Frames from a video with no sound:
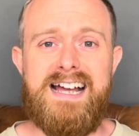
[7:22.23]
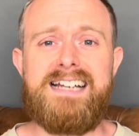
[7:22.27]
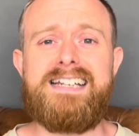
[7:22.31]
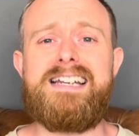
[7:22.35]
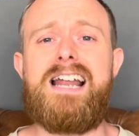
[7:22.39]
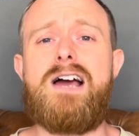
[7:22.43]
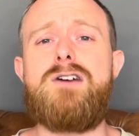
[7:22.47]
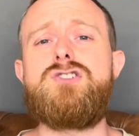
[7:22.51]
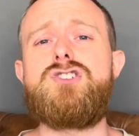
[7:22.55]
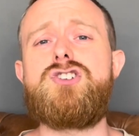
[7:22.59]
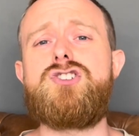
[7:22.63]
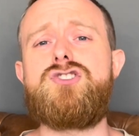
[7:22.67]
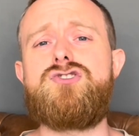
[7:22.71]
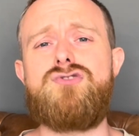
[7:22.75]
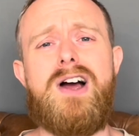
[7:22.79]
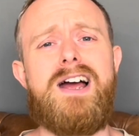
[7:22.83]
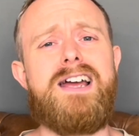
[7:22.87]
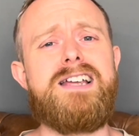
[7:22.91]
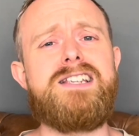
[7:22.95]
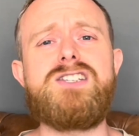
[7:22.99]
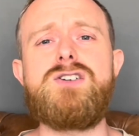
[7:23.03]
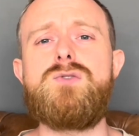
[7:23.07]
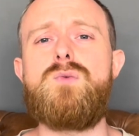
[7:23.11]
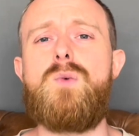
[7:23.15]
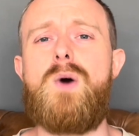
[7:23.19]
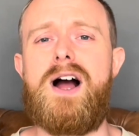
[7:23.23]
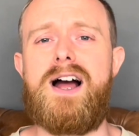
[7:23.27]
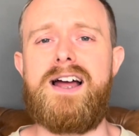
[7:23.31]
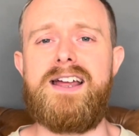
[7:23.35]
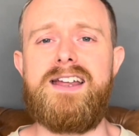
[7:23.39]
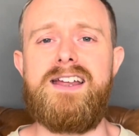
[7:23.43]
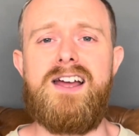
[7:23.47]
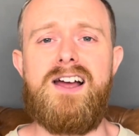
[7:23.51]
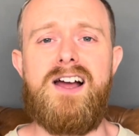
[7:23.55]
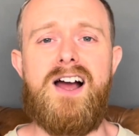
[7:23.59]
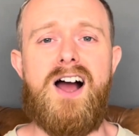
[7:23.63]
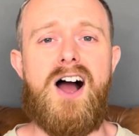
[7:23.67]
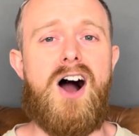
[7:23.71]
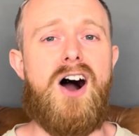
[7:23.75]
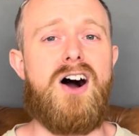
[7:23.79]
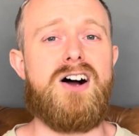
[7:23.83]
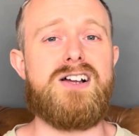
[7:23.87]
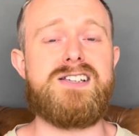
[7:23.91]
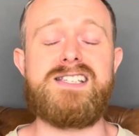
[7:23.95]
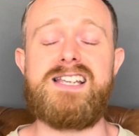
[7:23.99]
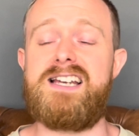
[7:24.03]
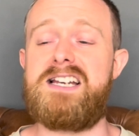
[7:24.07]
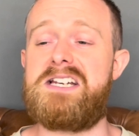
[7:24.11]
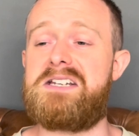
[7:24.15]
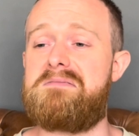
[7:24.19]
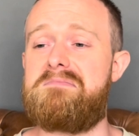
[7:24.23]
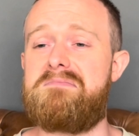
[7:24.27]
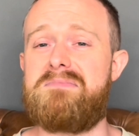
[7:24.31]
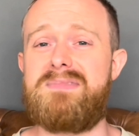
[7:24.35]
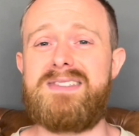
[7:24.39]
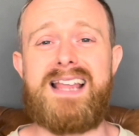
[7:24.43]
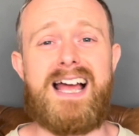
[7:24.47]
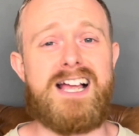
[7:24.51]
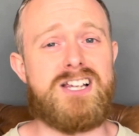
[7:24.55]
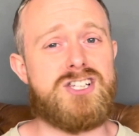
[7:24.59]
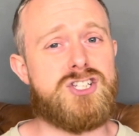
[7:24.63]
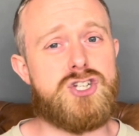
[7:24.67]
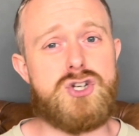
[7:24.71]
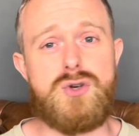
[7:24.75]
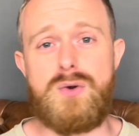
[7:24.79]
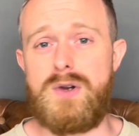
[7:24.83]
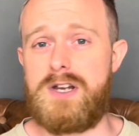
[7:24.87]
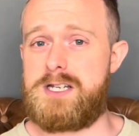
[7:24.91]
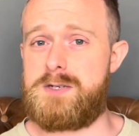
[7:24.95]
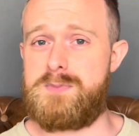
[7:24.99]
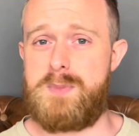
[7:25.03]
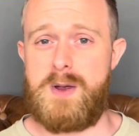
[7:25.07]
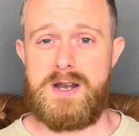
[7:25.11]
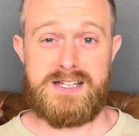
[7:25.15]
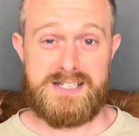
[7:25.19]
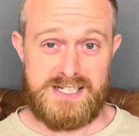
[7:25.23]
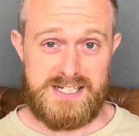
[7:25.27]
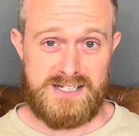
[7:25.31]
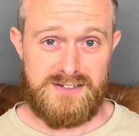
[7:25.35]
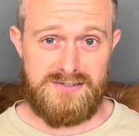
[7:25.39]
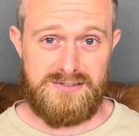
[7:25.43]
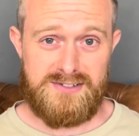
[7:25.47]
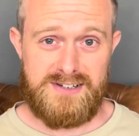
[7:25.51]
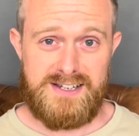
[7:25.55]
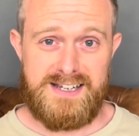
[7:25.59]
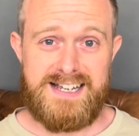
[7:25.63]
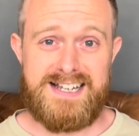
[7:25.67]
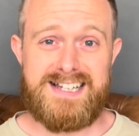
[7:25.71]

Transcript: Now, straight away, I said, that's too expensive.